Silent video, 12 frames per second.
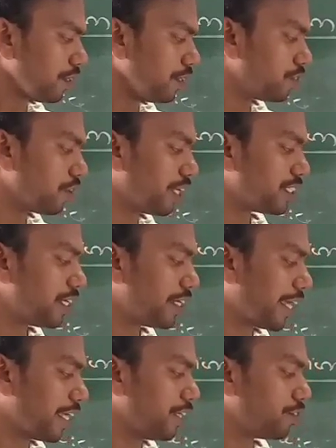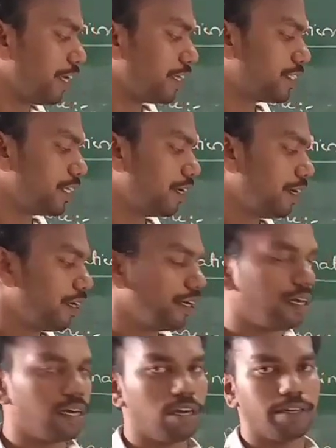So, consider taken into the
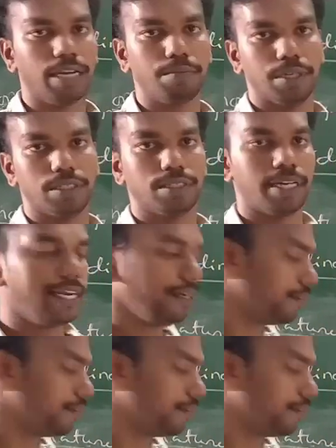numbers, right?